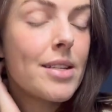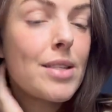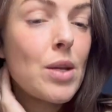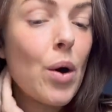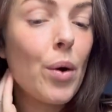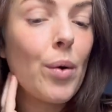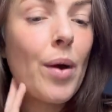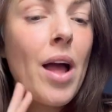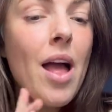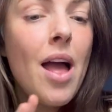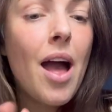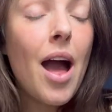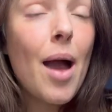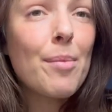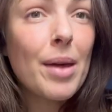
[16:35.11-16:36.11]
so
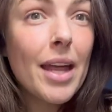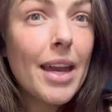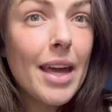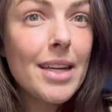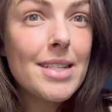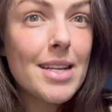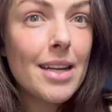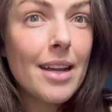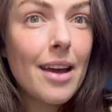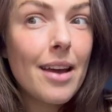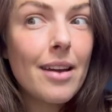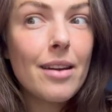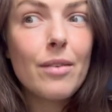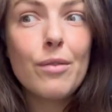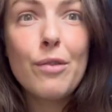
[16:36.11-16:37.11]
I'm gonna eat
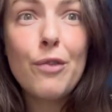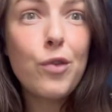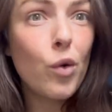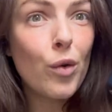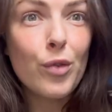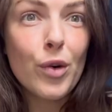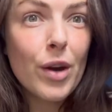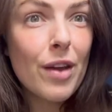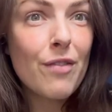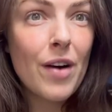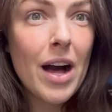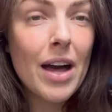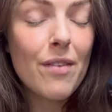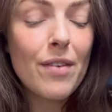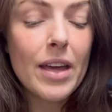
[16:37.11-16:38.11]
dinner
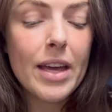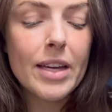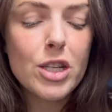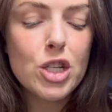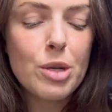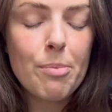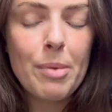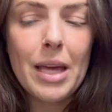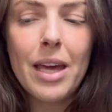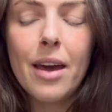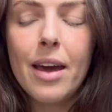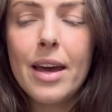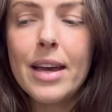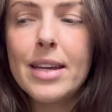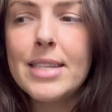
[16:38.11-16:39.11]
4:45-ish
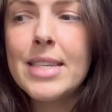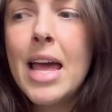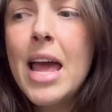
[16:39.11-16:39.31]
because